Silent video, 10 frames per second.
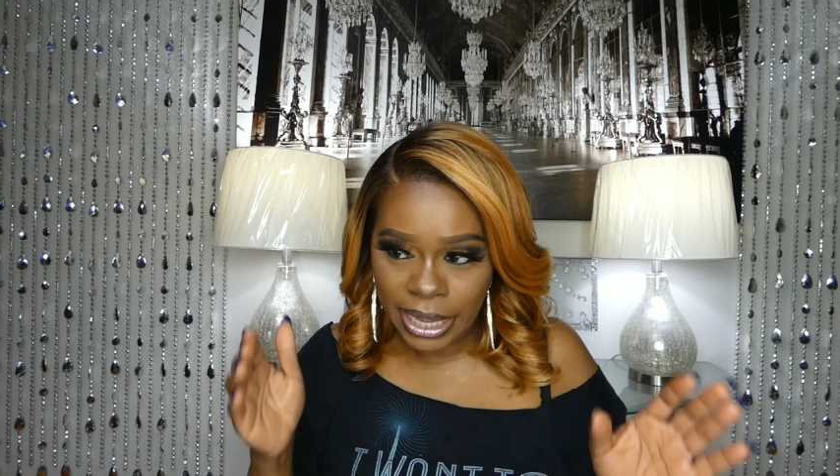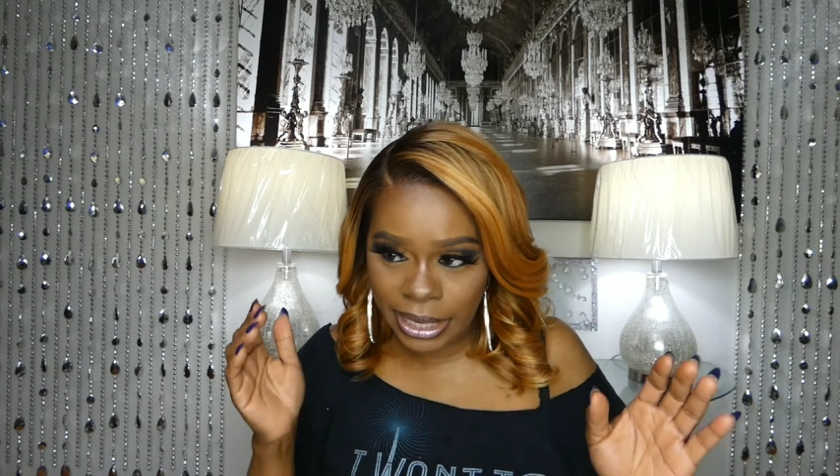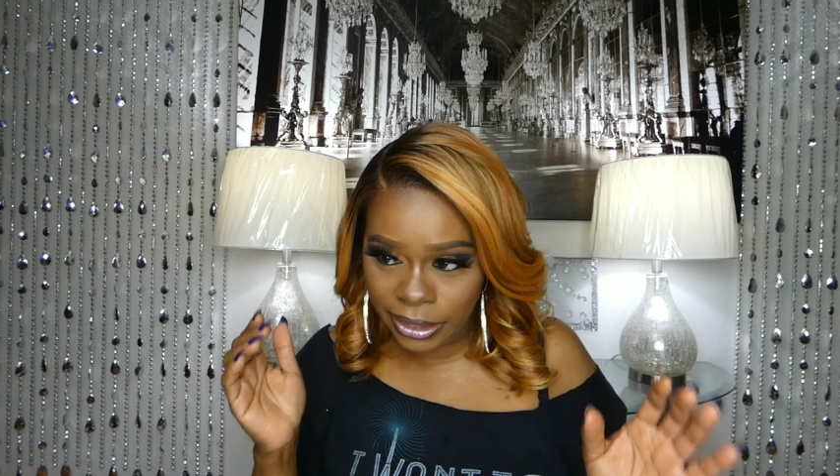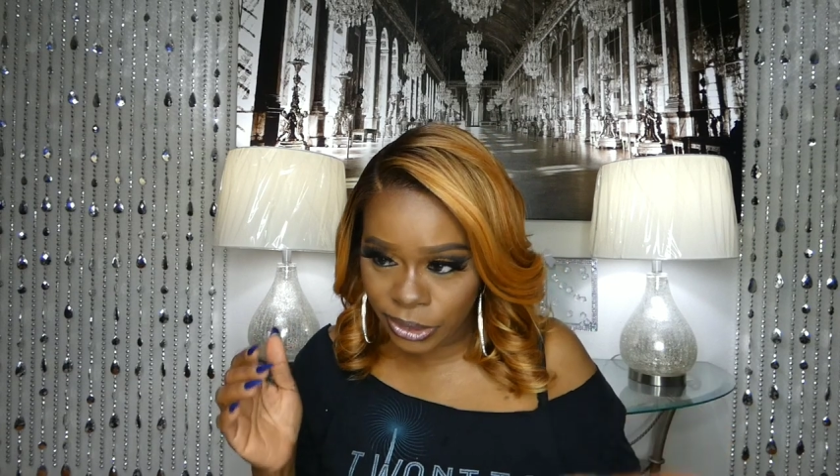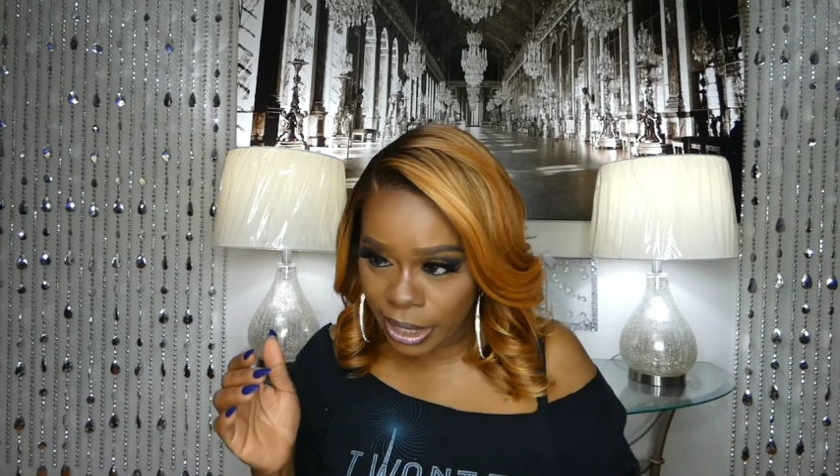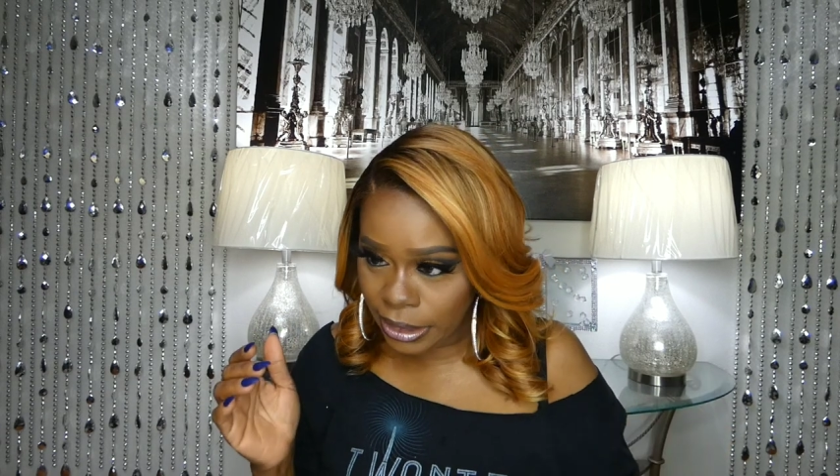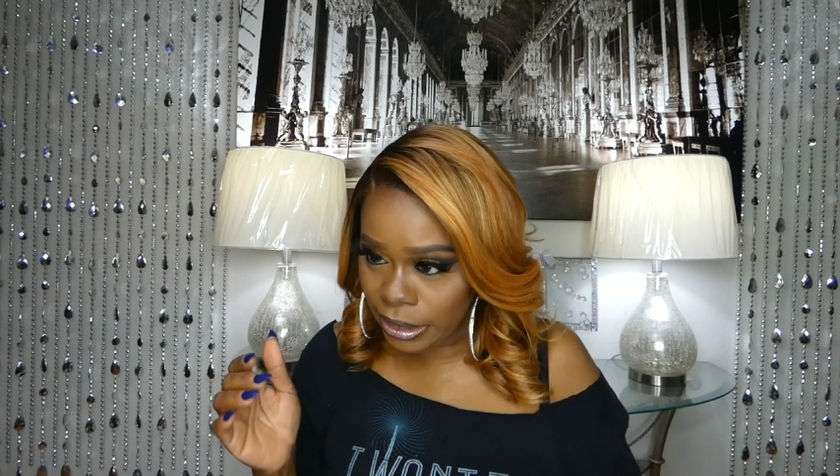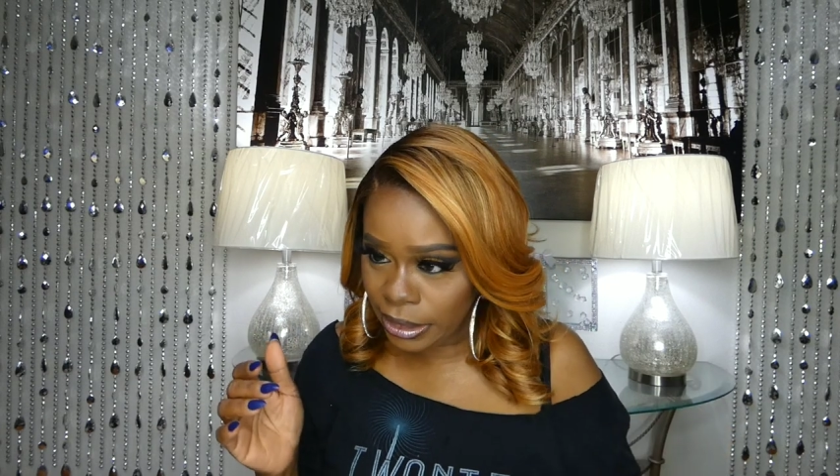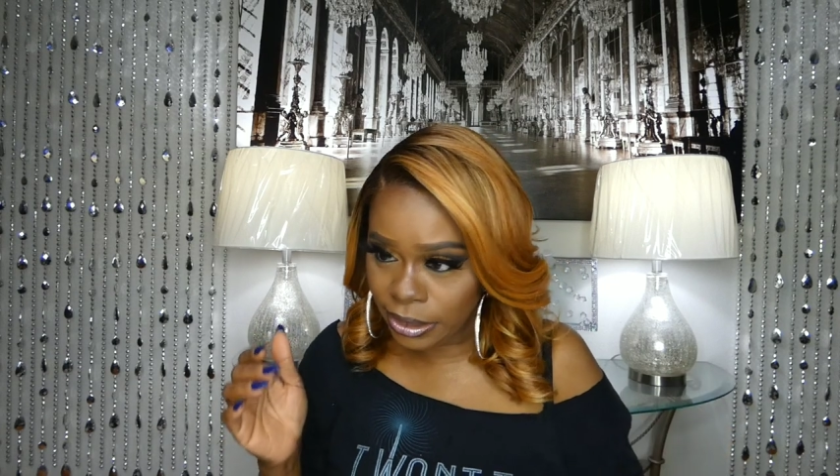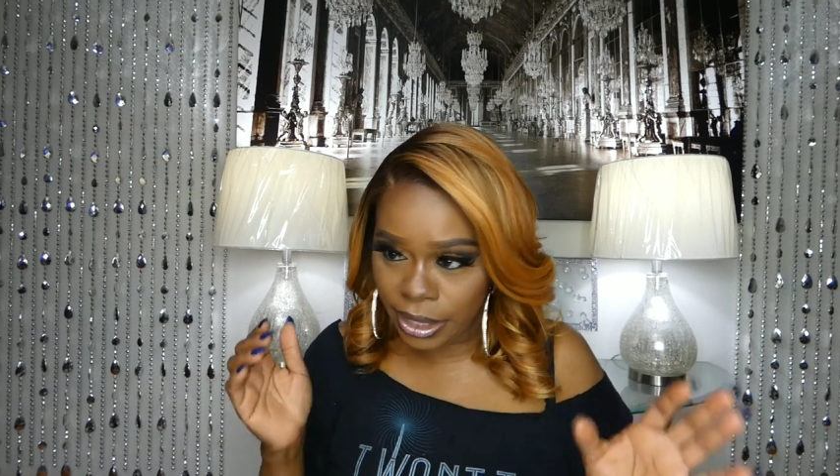and I tried to
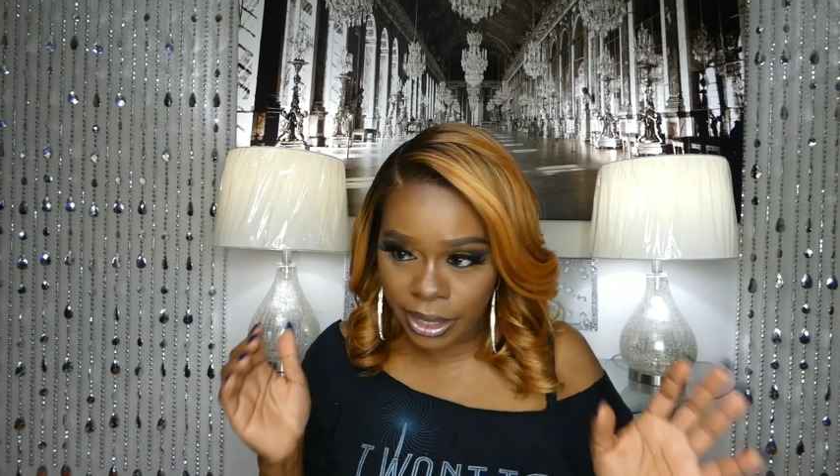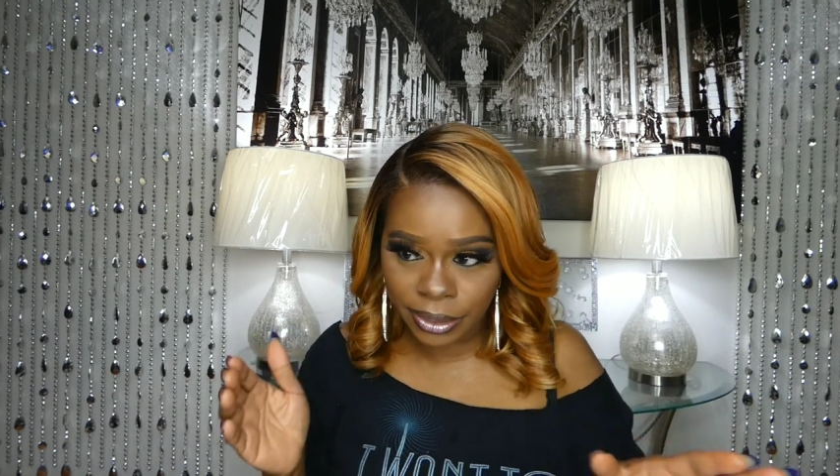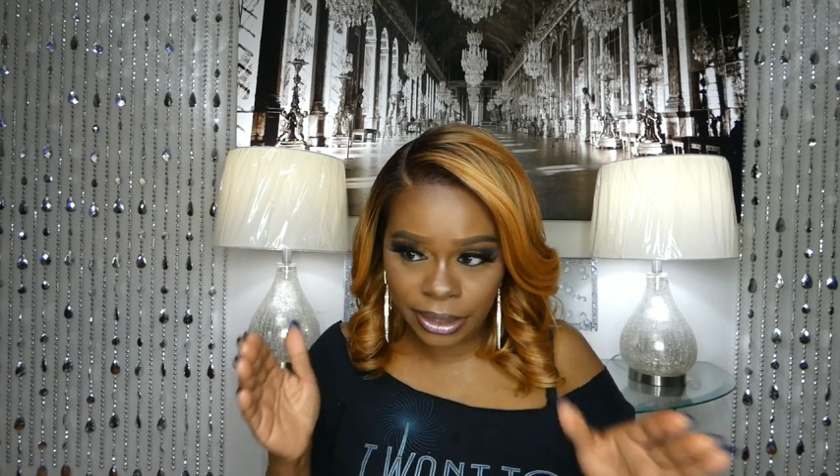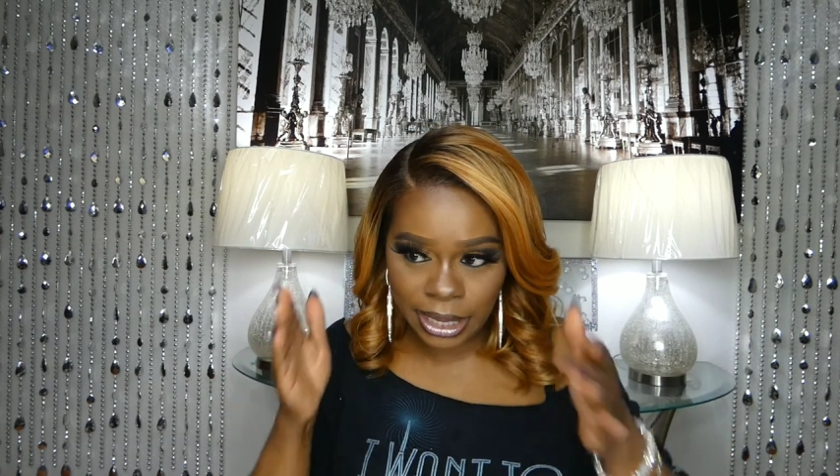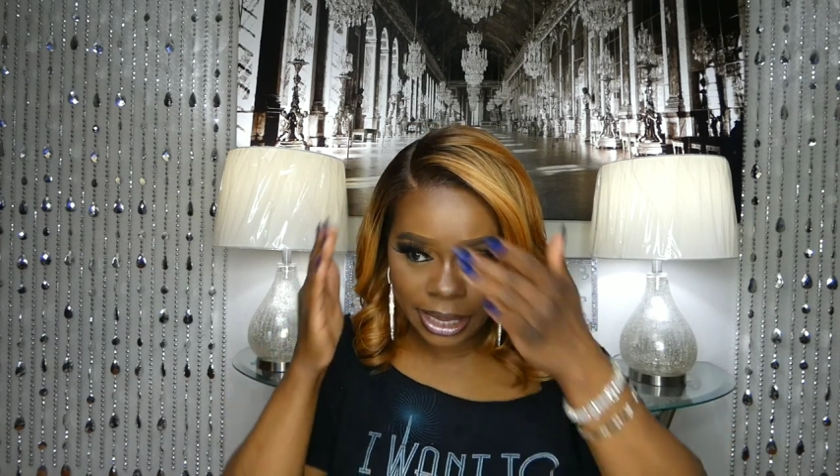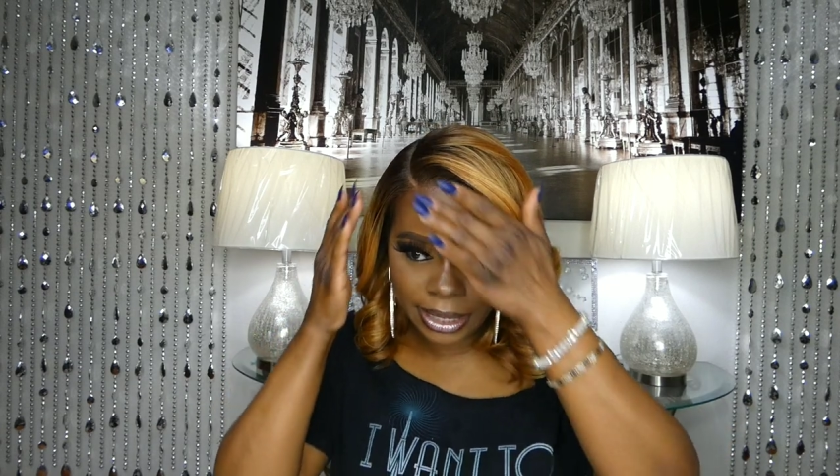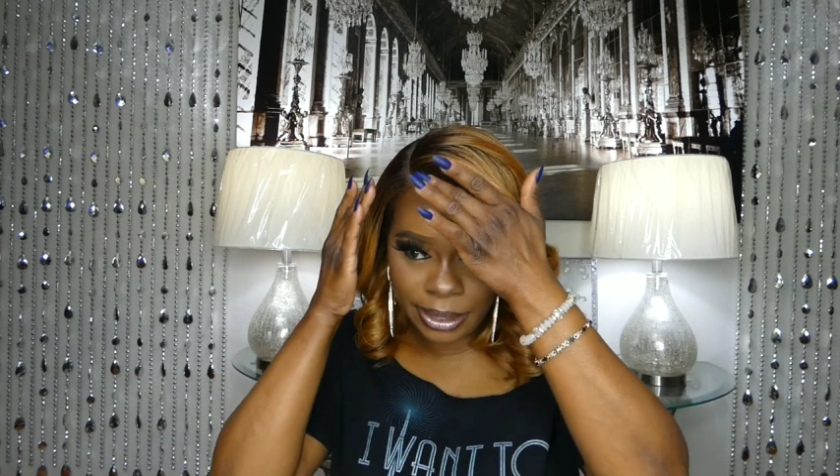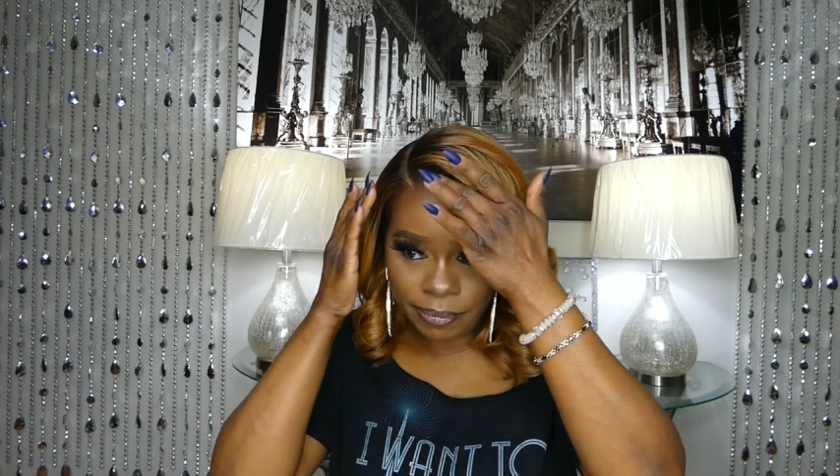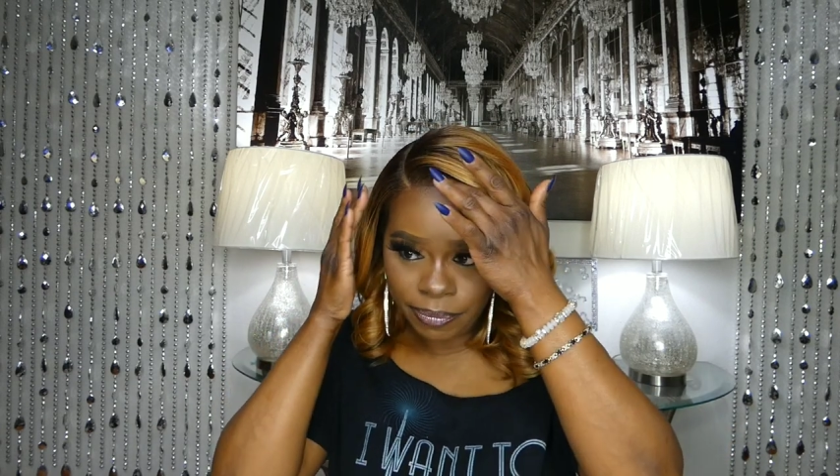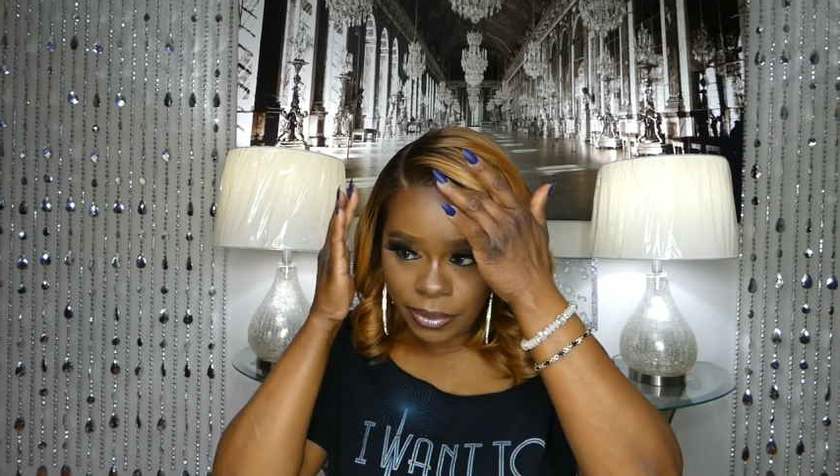get the
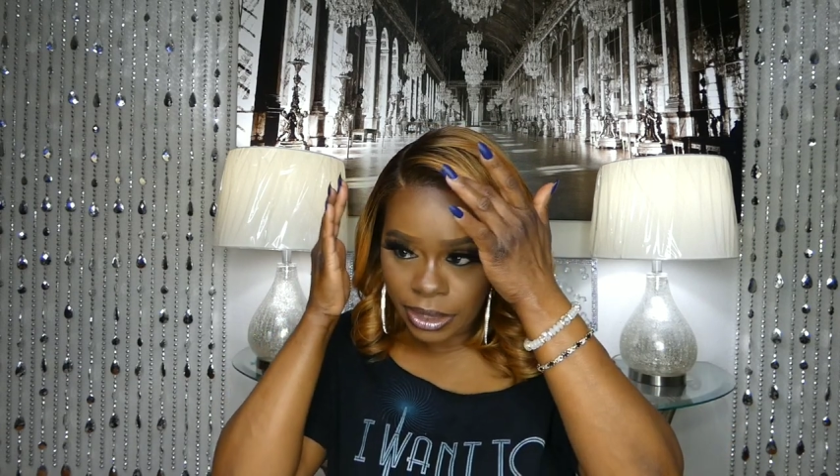hairline.